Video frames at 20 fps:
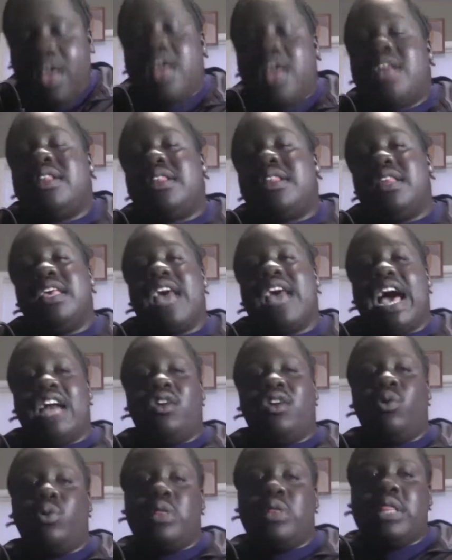See, I
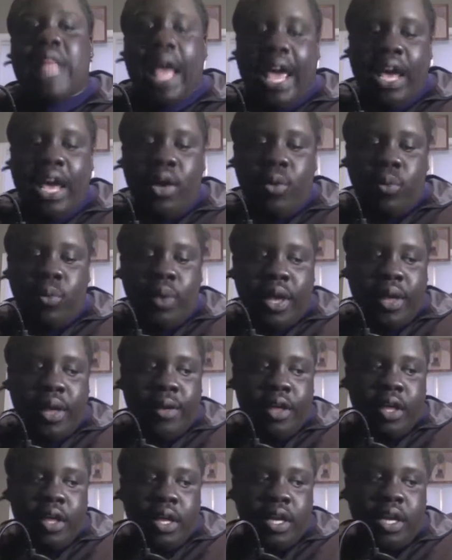don't like
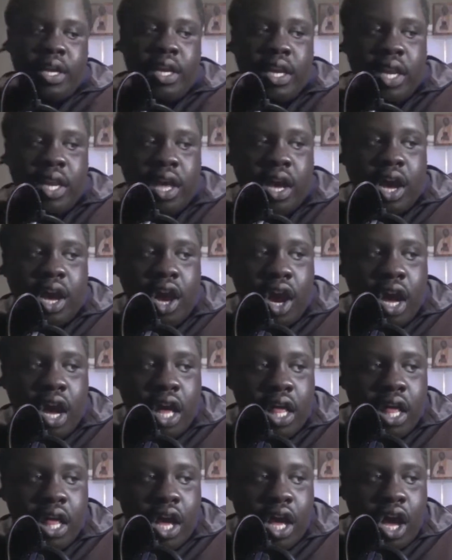when
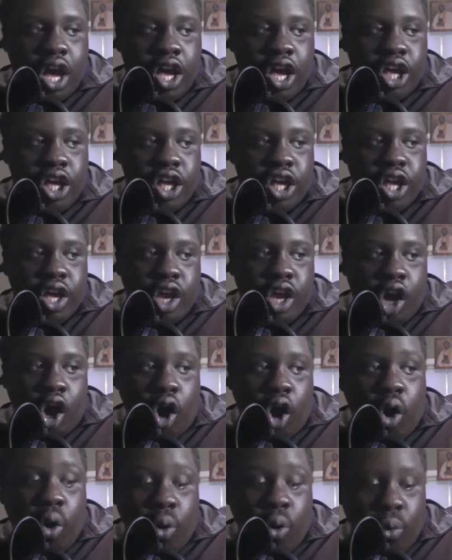
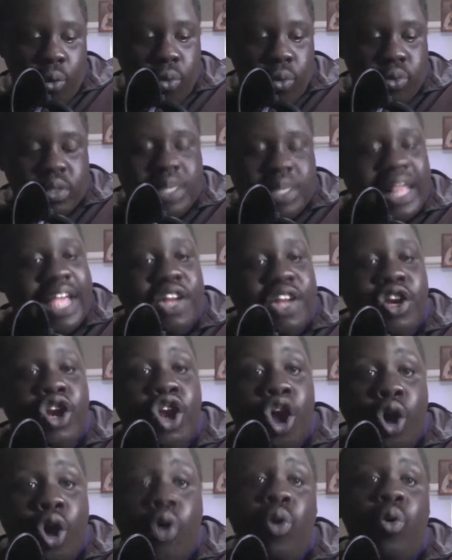hoes, like
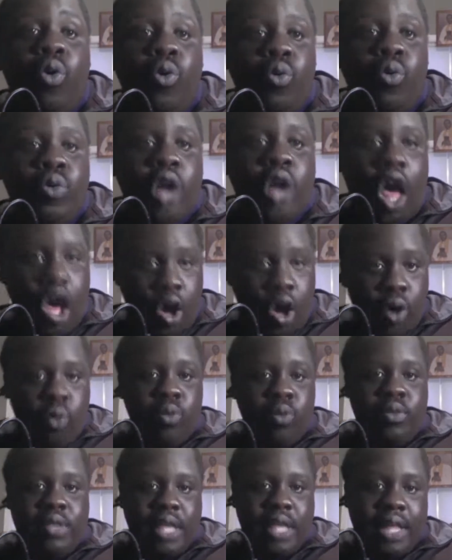known
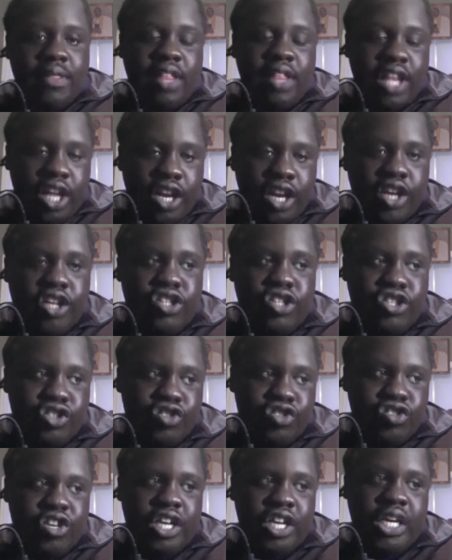hoes in the
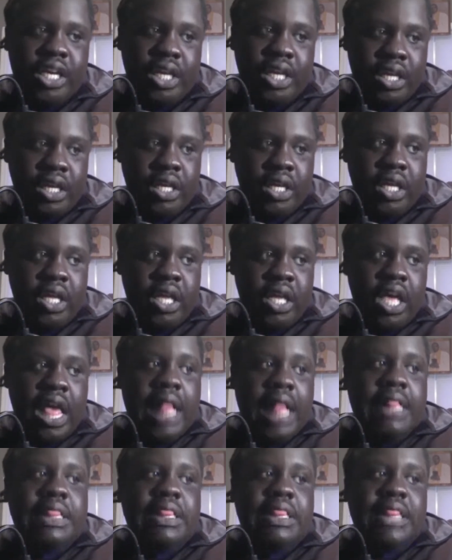industry,
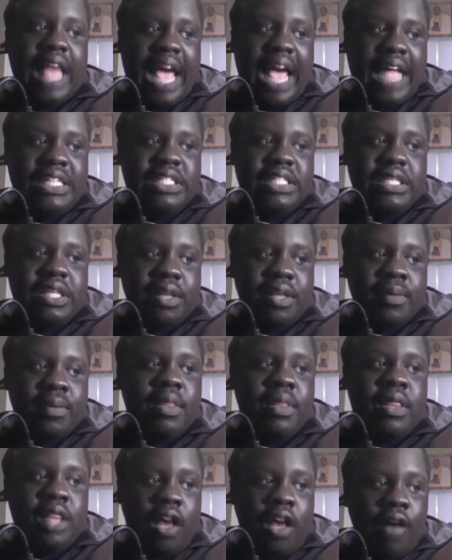latch
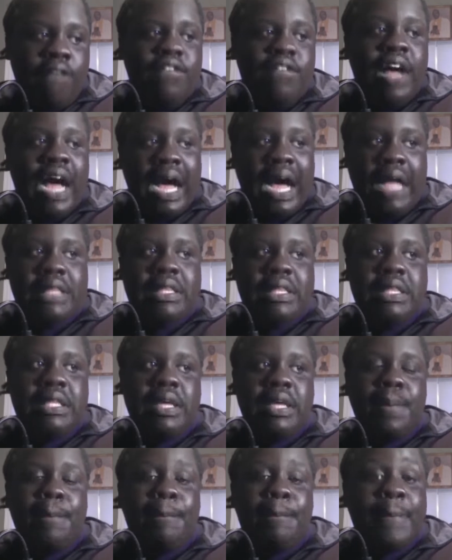themselves
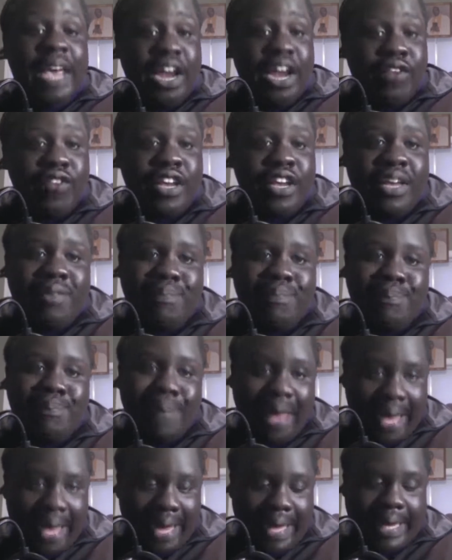onto marry
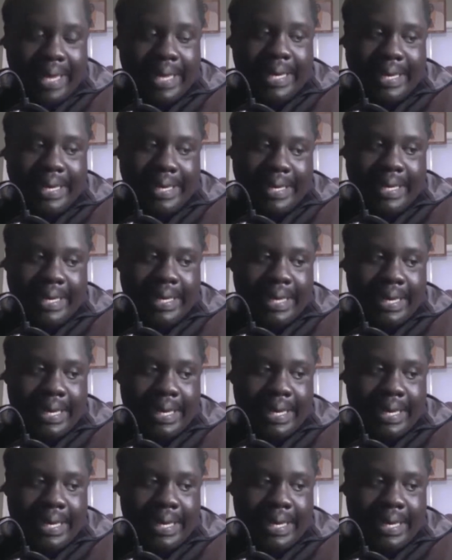men